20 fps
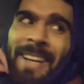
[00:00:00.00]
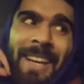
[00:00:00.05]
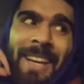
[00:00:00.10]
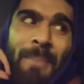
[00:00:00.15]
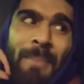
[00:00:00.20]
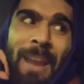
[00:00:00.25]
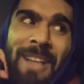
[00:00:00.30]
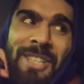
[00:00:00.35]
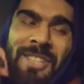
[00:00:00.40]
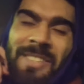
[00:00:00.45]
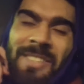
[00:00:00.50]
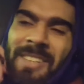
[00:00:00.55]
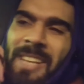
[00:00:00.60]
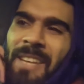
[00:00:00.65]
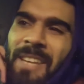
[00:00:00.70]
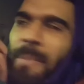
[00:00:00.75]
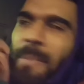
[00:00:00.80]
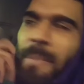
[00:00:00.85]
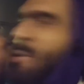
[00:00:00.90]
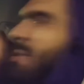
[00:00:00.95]
Imagine
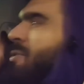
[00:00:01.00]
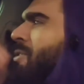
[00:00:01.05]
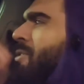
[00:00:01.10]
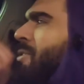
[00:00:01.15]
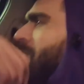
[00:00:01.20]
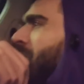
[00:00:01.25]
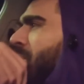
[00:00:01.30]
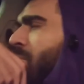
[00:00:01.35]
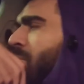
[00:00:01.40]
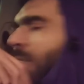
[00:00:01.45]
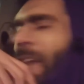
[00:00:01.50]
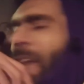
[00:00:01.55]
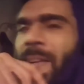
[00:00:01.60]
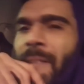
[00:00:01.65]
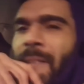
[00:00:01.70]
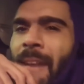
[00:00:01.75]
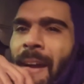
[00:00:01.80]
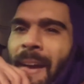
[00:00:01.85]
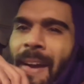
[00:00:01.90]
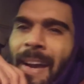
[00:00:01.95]
Stevie Bruce does us a
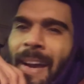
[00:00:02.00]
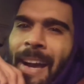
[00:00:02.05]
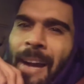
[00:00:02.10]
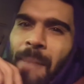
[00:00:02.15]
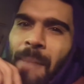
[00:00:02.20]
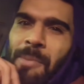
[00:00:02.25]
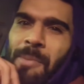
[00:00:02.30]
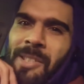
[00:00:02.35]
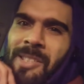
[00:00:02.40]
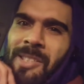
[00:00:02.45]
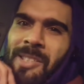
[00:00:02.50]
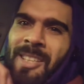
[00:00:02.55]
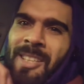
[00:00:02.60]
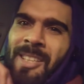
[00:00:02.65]
favour, helps us.